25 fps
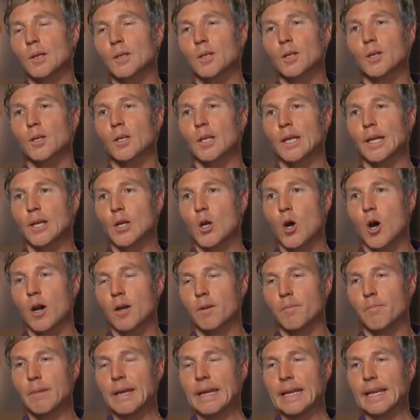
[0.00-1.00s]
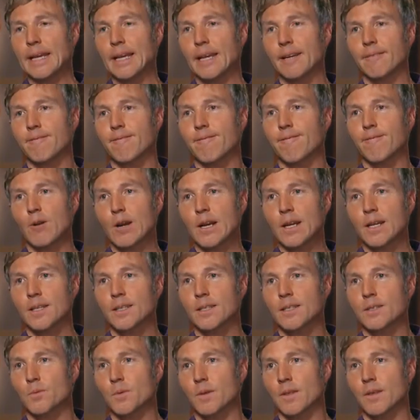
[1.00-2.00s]
clearly not making
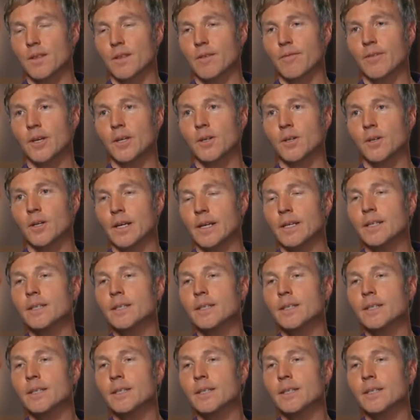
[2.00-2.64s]
friends within the veterinary